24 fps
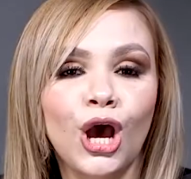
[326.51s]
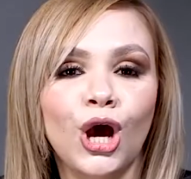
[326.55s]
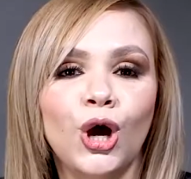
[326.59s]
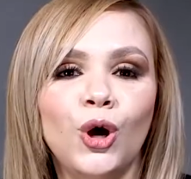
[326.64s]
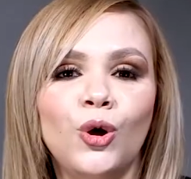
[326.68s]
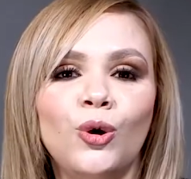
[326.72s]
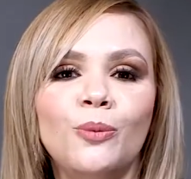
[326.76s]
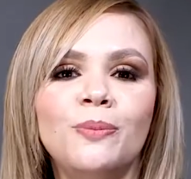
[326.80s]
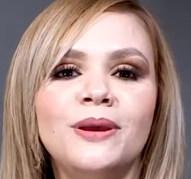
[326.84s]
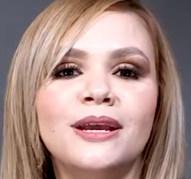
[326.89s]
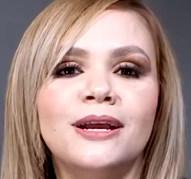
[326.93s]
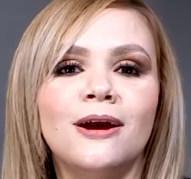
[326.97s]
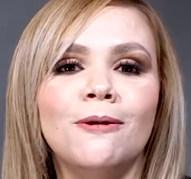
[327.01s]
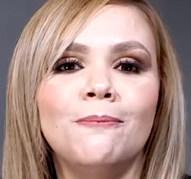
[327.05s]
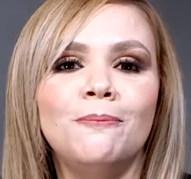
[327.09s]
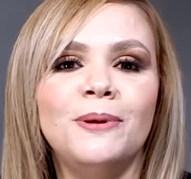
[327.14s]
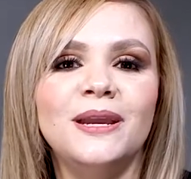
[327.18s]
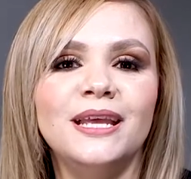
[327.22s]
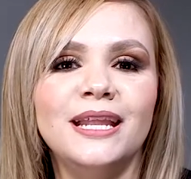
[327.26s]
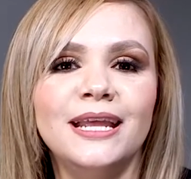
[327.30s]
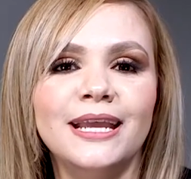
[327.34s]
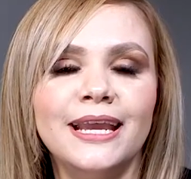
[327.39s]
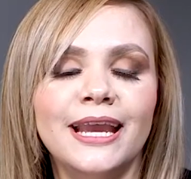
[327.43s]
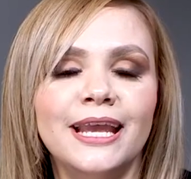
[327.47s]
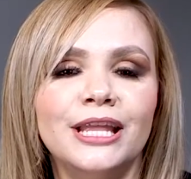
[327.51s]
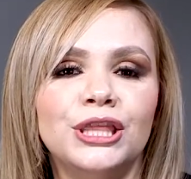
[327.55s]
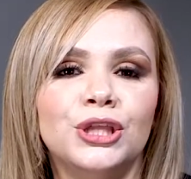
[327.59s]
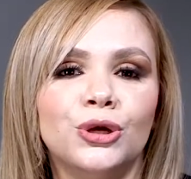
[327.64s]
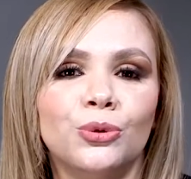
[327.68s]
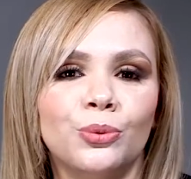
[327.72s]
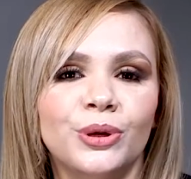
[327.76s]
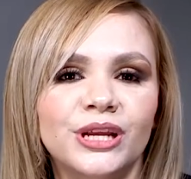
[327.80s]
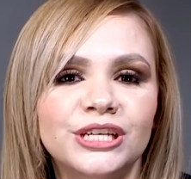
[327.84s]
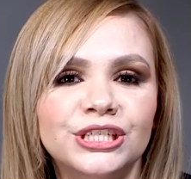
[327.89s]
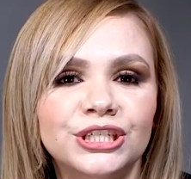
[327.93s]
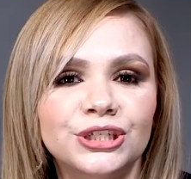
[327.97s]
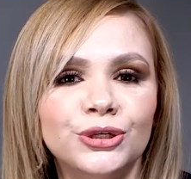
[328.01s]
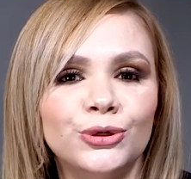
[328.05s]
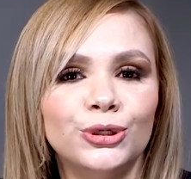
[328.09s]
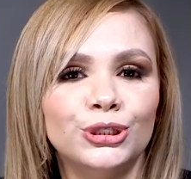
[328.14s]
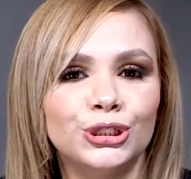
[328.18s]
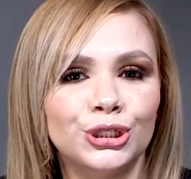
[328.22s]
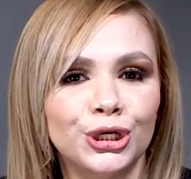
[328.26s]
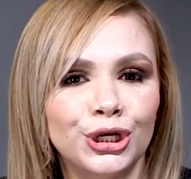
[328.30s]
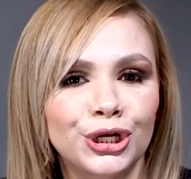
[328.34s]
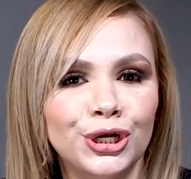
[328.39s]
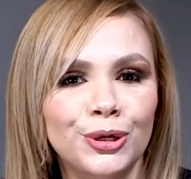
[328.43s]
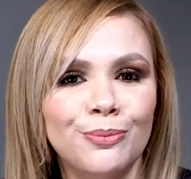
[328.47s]
who will be competing in the regional
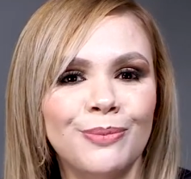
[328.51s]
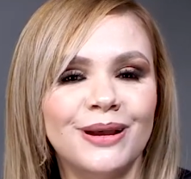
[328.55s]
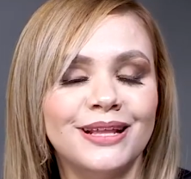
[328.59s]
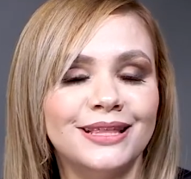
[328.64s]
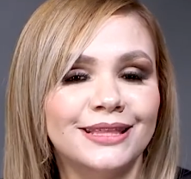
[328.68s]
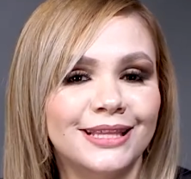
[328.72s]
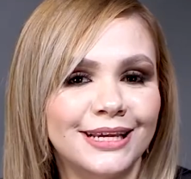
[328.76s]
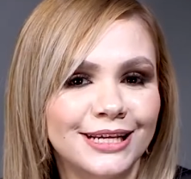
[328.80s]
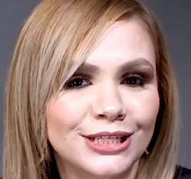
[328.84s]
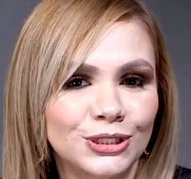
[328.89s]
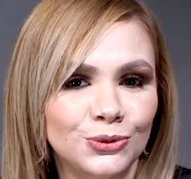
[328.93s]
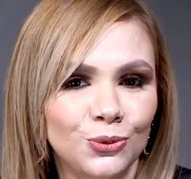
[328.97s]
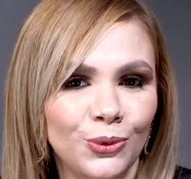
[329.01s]
tournament this